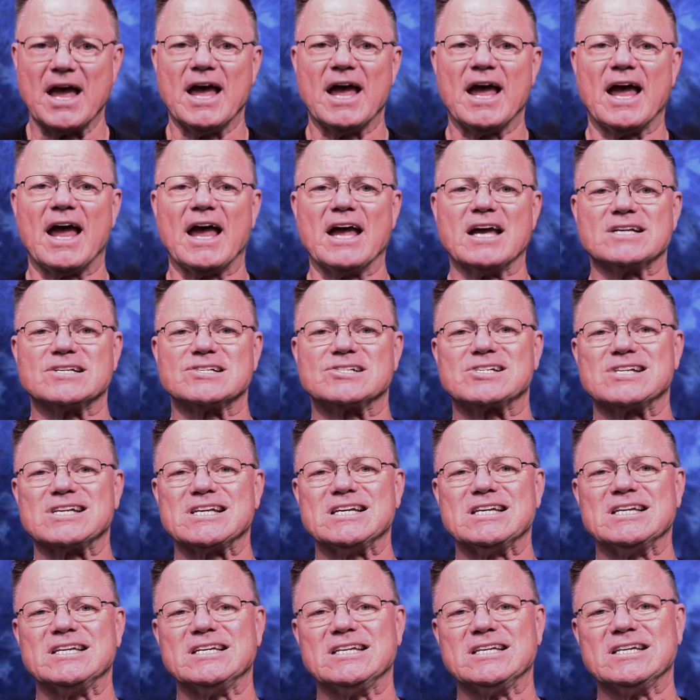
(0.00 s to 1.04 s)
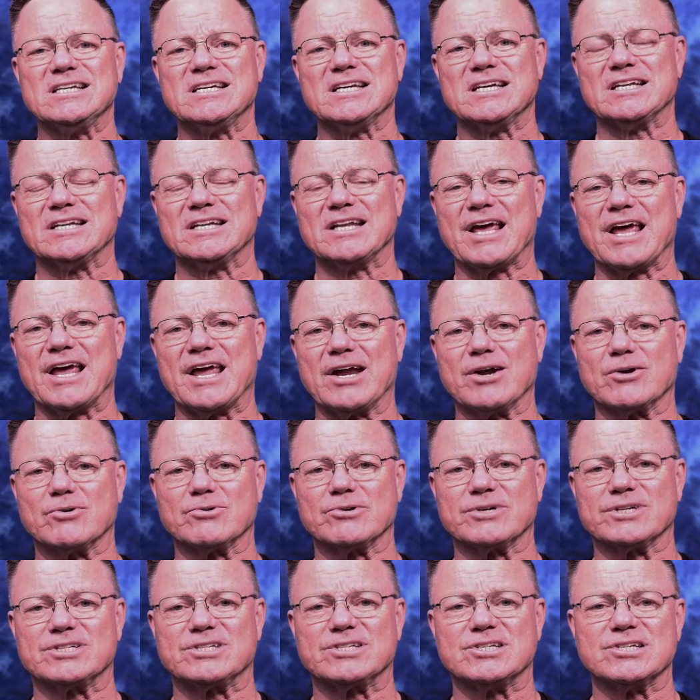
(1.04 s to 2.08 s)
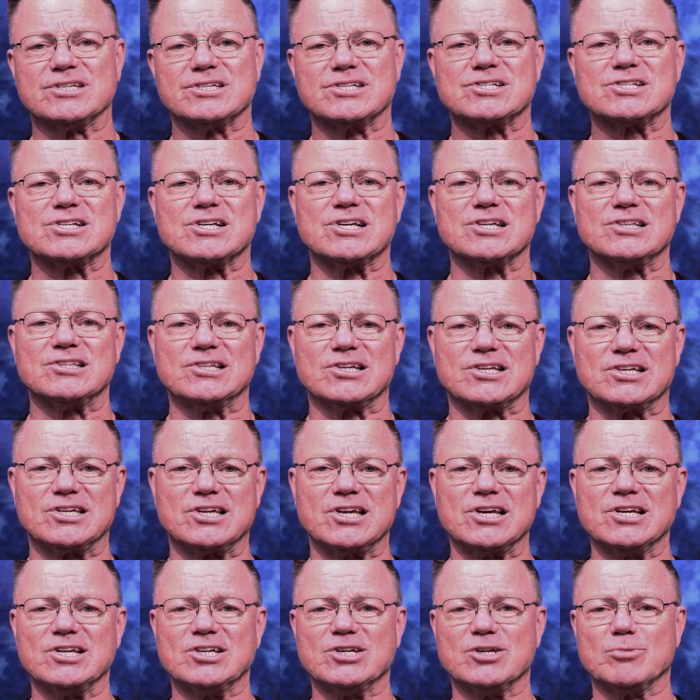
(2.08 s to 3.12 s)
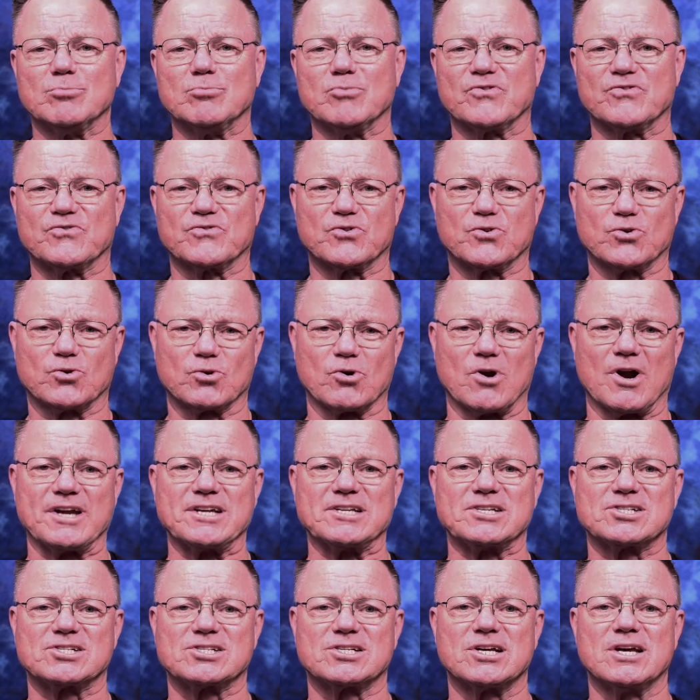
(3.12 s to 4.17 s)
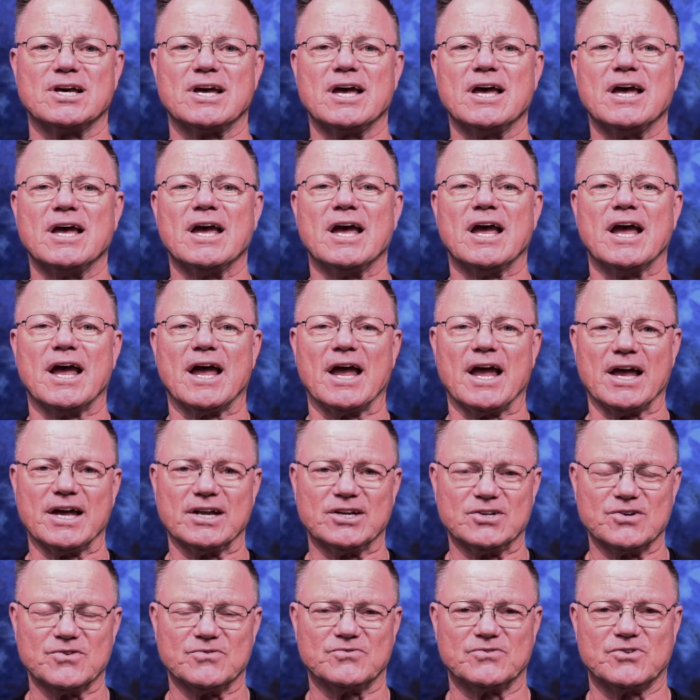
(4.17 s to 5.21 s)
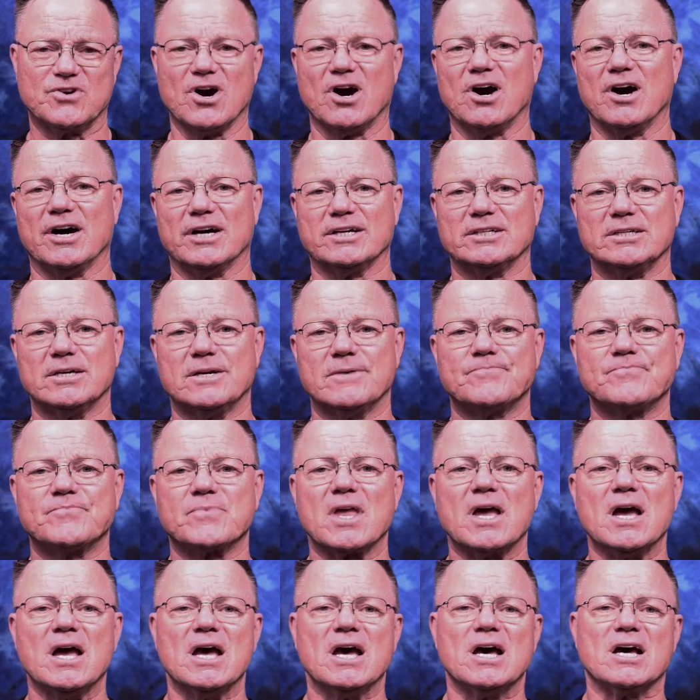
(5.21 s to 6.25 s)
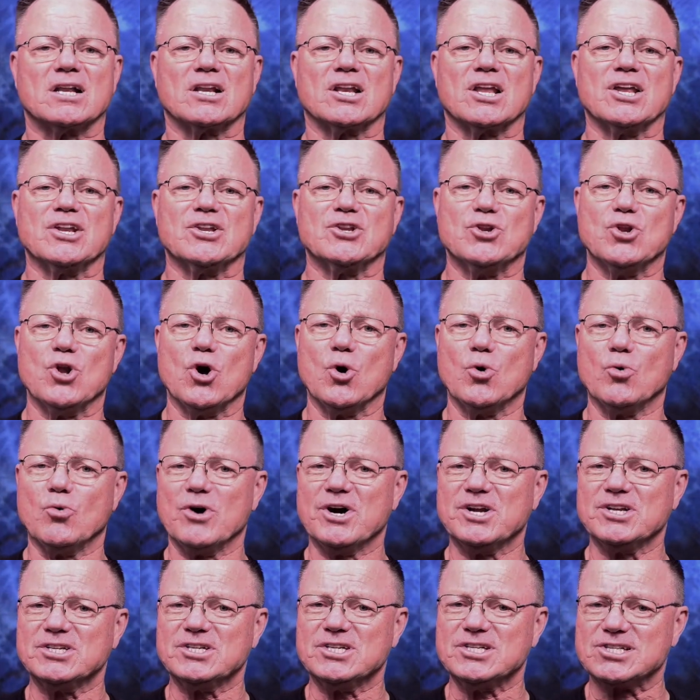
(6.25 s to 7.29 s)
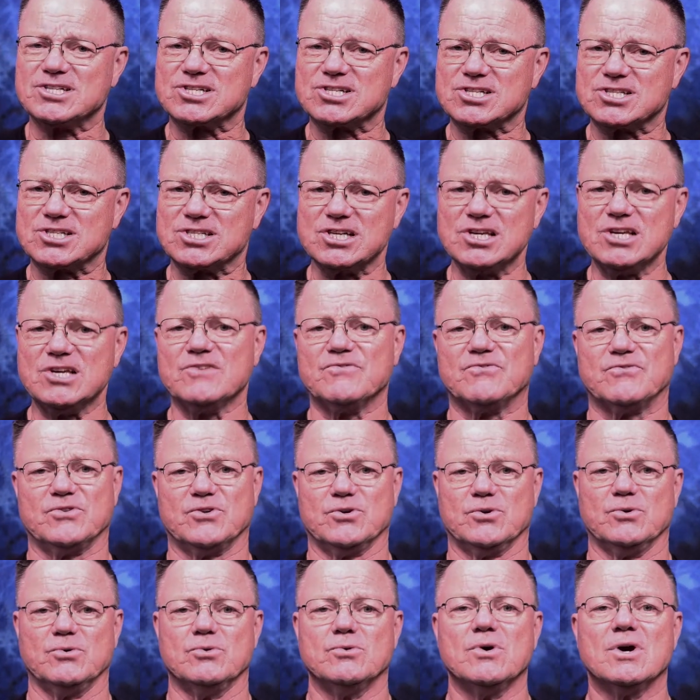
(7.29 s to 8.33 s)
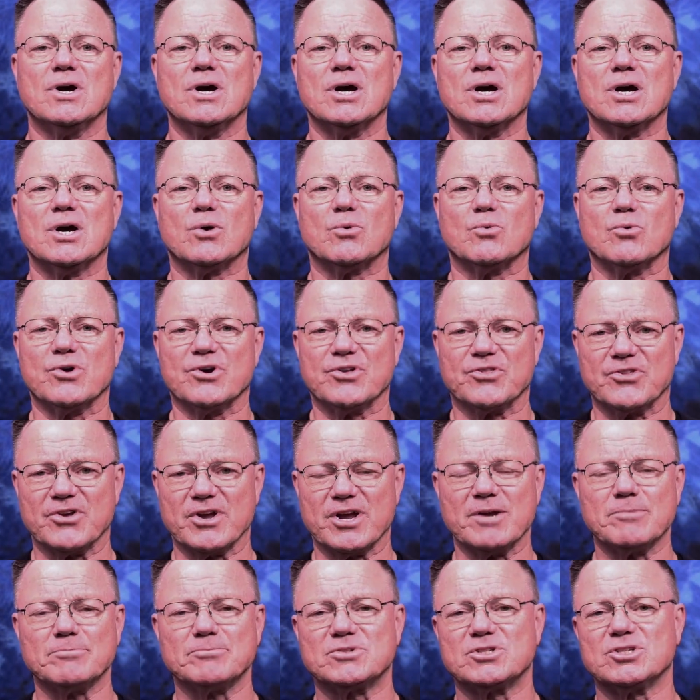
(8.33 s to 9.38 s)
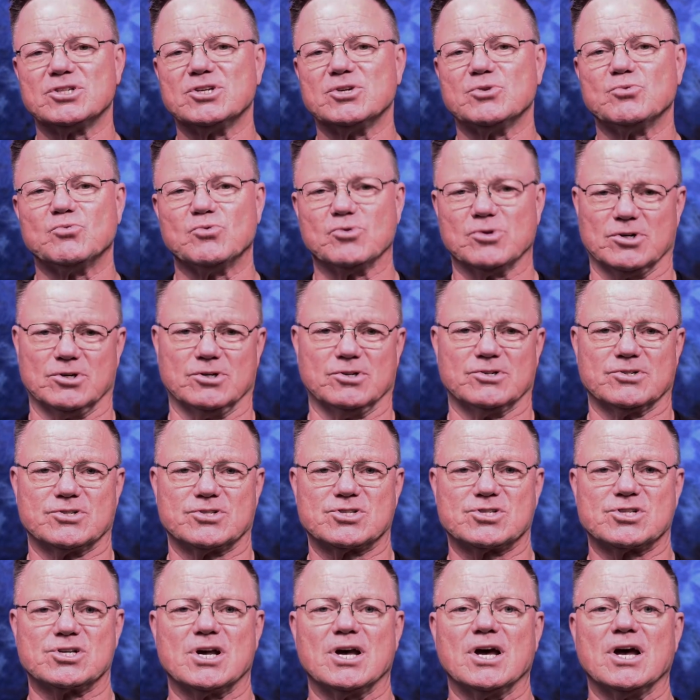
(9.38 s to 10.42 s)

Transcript: has any inheritance in the kingdom of Christ and of God. Let no one deceive you with empty words,